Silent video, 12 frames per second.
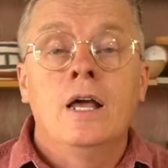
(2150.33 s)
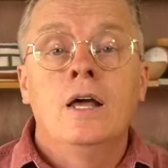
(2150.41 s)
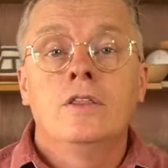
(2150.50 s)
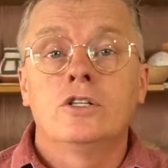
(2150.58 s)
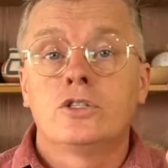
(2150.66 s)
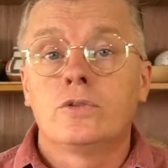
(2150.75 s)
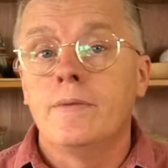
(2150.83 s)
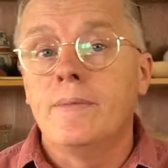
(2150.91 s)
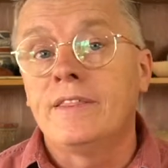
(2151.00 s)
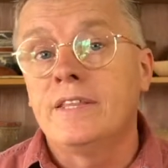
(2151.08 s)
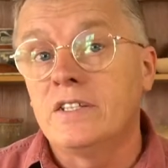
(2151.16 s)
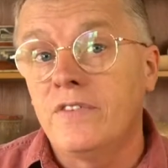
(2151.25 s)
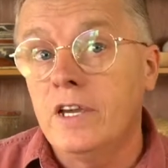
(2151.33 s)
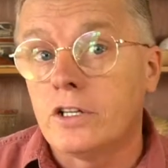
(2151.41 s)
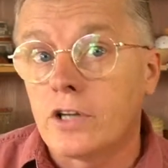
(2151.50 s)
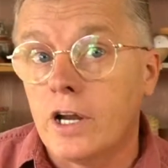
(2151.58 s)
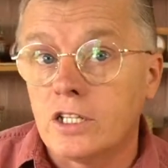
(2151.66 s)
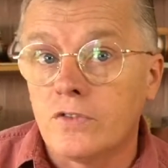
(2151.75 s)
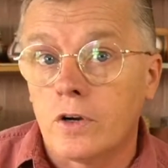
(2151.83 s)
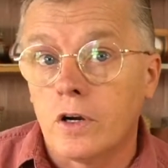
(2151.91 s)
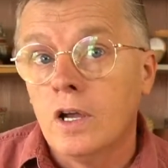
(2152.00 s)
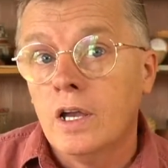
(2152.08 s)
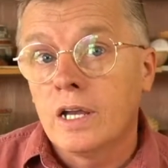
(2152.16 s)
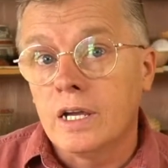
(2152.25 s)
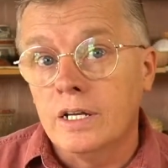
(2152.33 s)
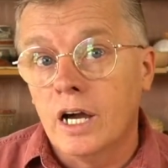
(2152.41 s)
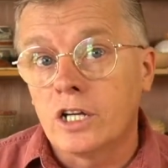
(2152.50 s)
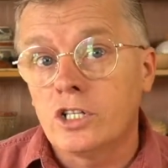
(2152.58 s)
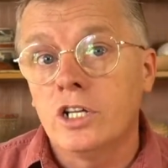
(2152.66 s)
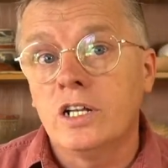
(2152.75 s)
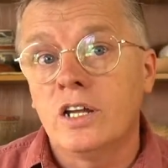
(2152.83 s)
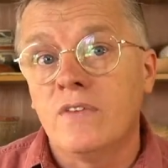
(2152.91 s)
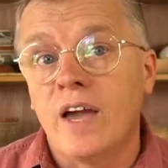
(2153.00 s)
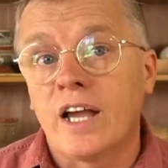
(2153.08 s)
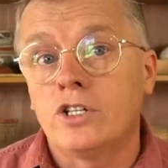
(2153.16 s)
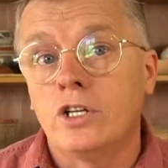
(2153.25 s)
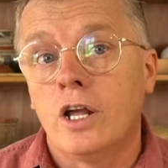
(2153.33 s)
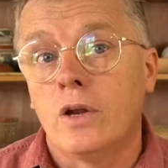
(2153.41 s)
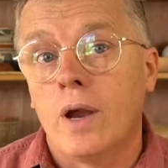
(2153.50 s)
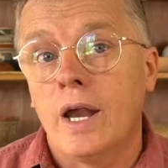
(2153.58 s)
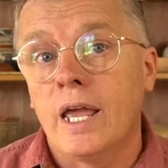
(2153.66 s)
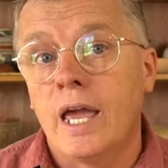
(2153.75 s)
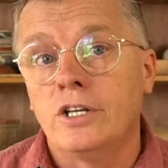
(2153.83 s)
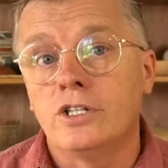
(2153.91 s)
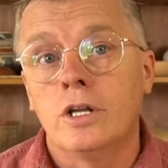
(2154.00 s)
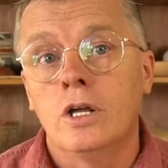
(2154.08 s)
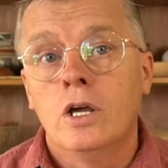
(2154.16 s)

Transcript: There's three methods of heat transfer conduction, convection, and radiation.